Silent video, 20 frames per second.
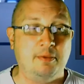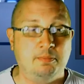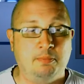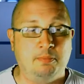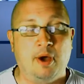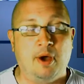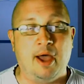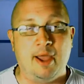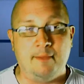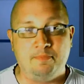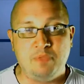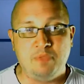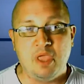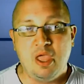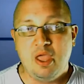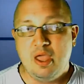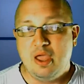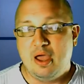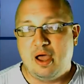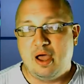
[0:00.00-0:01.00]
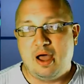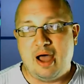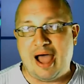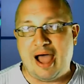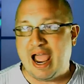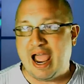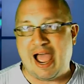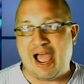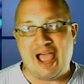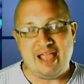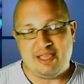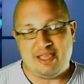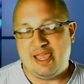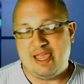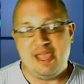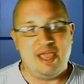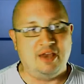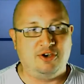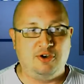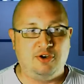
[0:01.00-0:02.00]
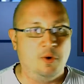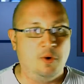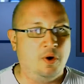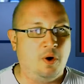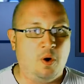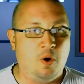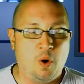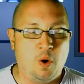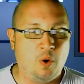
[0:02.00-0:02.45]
But I can't do a whole